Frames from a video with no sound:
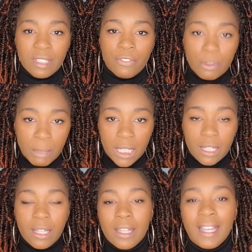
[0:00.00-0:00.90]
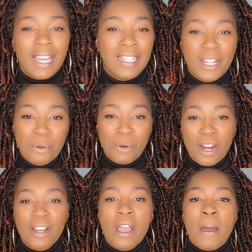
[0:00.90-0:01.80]
For me, it didn't
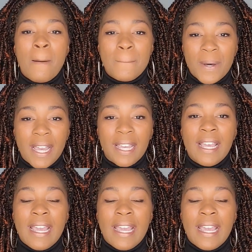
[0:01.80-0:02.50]
work, but